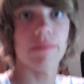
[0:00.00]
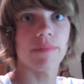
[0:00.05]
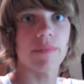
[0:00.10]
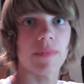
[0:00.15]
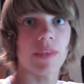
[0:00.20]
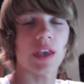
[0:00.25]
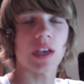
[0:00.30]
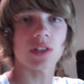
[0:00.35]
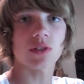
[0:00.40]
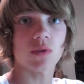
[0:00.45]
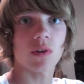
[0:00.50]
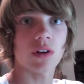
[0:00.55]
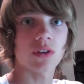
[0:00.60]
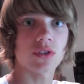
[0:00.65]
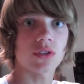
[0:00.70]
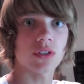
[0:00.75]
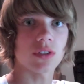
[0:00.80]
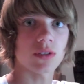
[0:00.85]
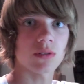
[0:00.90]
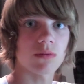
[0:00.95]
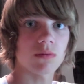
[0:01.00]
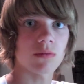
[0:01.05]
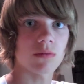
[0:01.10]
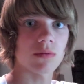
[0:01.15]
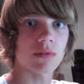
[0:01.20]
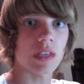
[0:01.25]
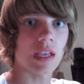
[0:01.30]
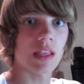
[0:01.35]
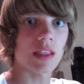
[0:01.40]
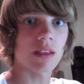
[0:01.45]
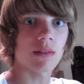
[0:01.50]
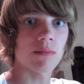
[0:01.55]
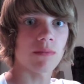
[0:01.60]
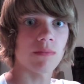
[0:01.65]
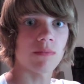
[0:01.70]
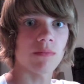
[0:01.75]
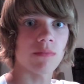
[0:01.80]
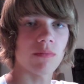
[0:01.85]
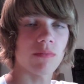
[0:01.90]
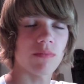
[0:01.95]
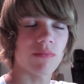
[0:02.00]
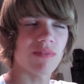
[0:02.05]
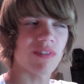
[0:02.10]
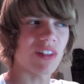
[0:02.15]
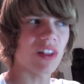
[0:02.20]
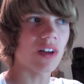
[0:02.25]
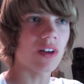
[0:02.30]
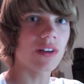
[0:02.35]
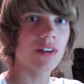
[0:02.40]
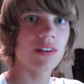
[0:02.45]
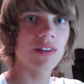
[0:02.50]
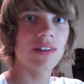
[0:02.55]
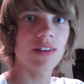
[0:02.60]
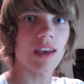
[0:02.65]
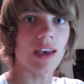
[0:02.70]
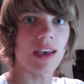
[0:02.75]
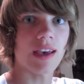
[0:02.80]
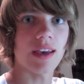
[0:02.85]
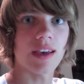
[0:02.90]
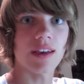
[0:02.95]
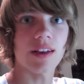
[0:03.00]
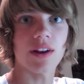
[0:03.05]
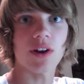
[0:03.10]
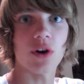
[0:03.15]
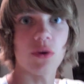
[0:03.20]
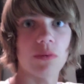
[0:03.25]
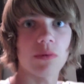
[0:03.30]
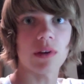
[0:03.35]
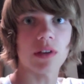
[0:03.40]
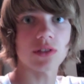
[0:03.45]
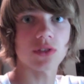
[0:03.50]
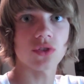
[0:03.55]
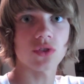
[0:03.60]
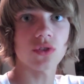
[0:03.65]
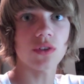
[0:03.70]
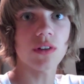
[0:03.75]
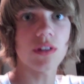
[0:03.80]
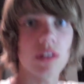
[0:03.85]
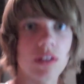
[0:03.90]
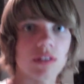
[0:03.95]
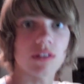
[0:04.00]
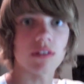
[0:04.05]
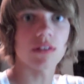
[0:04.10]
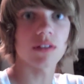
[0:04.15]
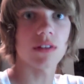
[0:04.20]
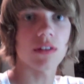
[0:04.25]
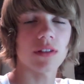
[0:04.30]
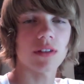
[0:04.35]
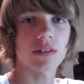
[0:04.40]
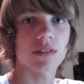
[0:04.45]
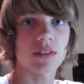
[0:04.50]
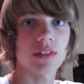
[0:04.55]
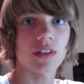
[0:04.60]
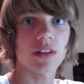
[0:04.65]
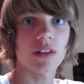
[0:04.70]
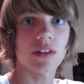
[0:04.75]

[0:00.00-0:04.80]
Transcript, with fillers: thanks for watching this daily vlog, and I hope you guys enjoyed it. See you